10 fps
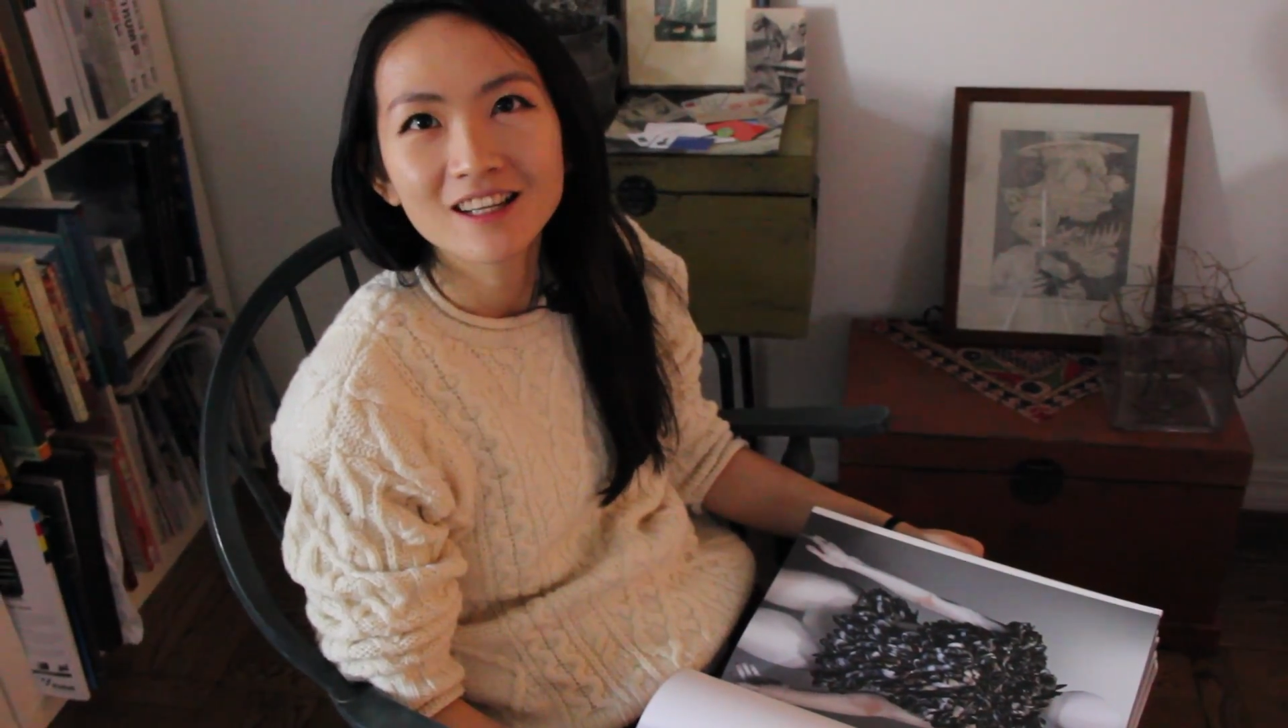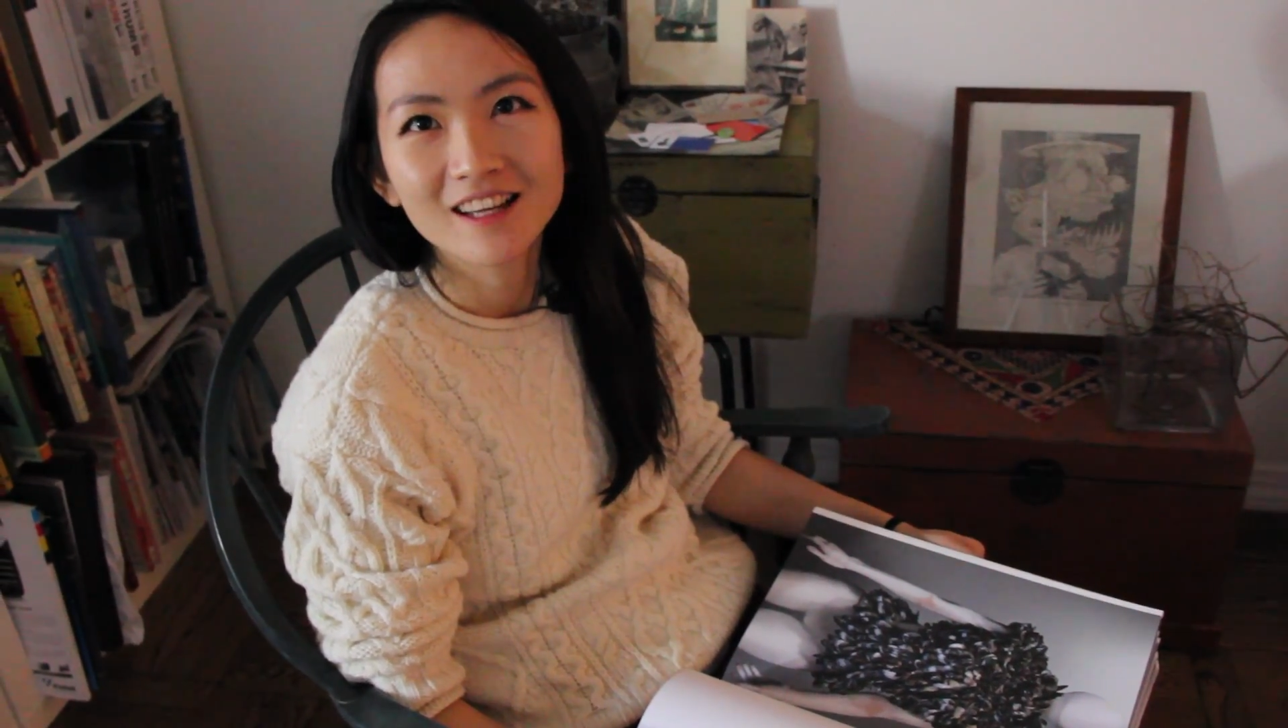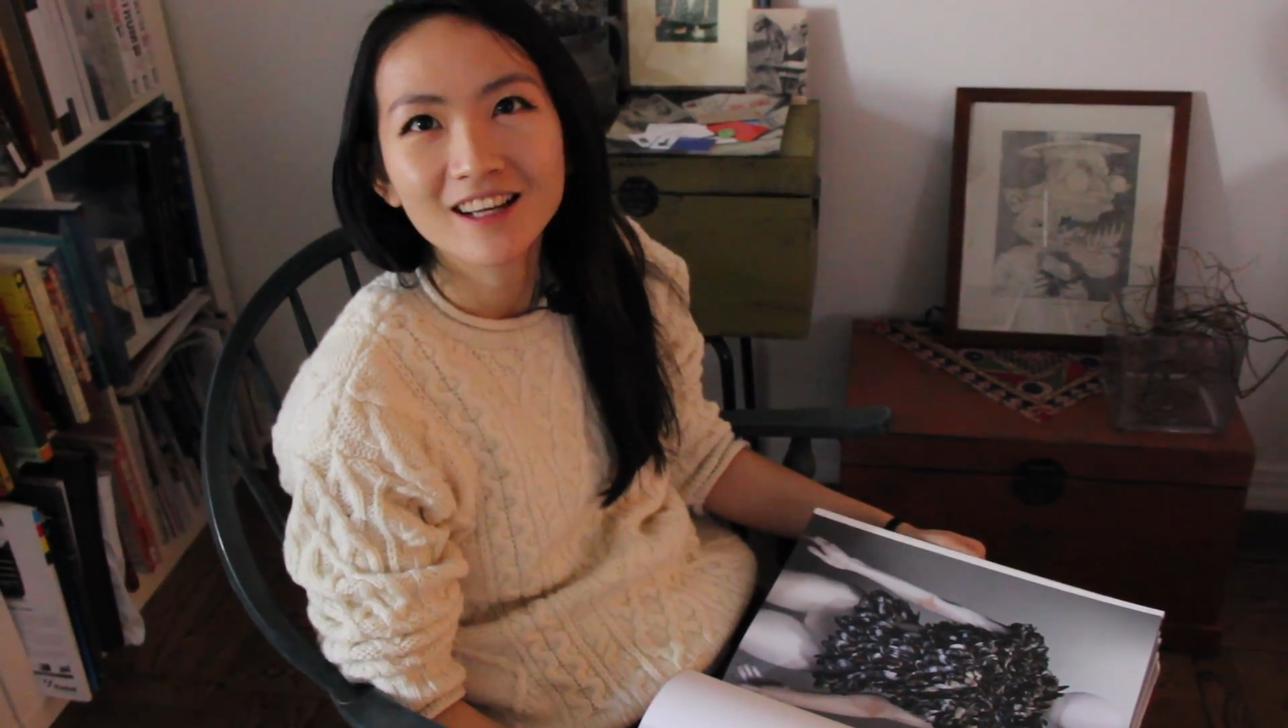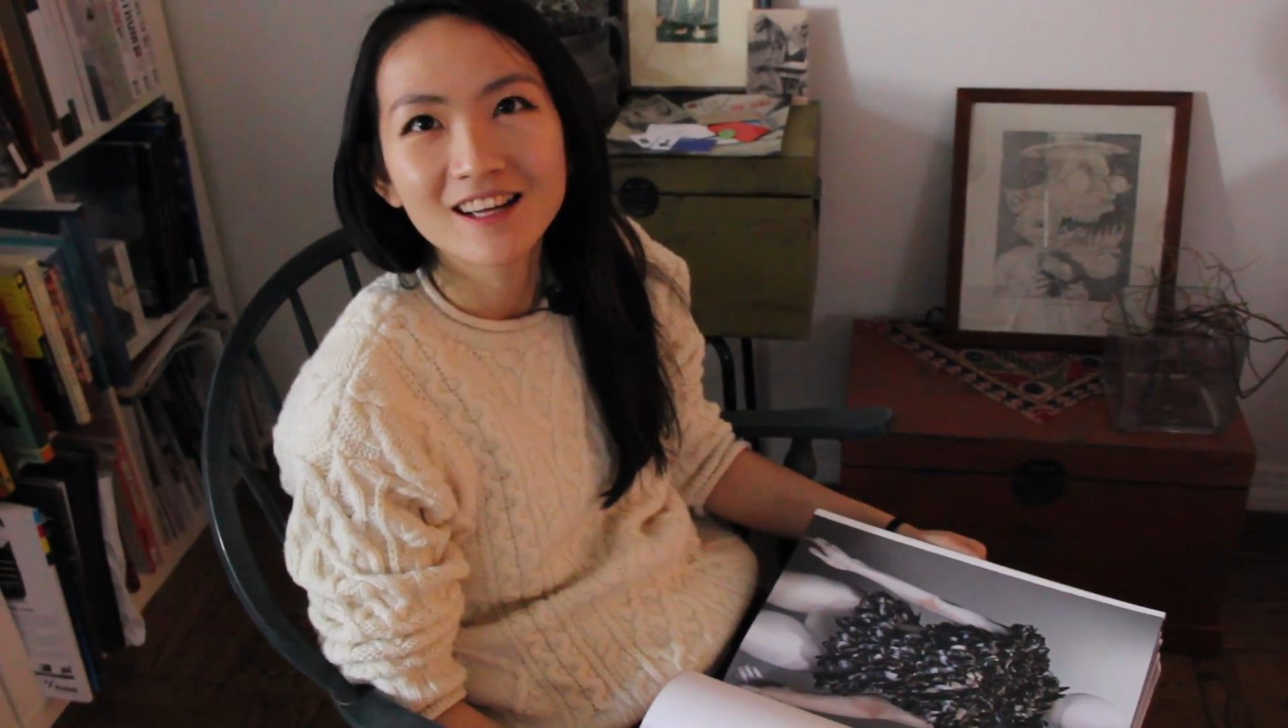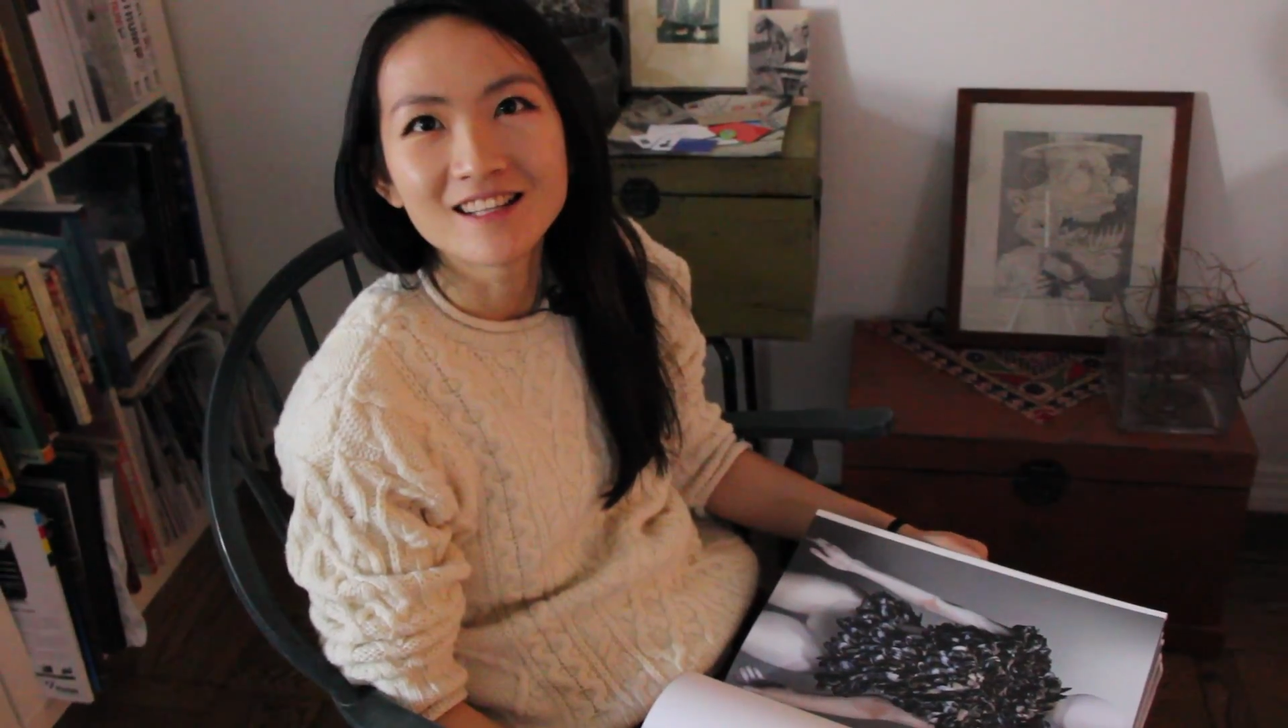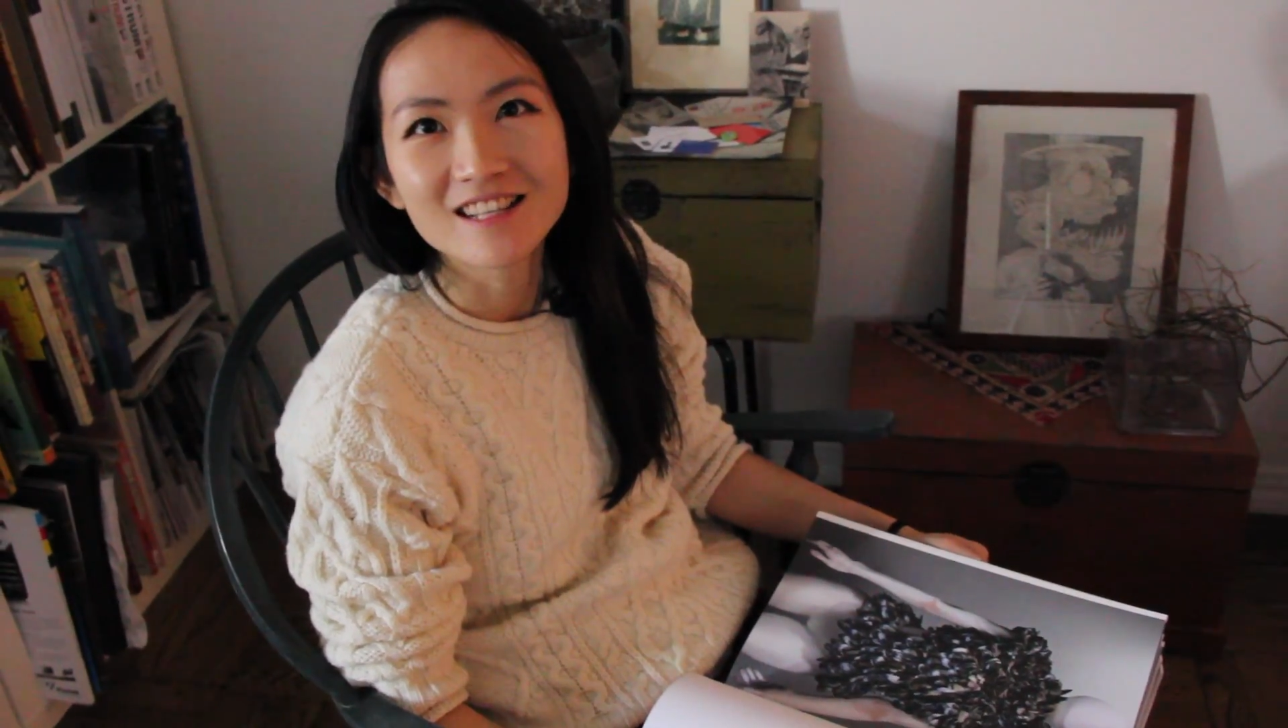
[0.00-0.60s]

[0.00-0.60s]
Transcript: need like an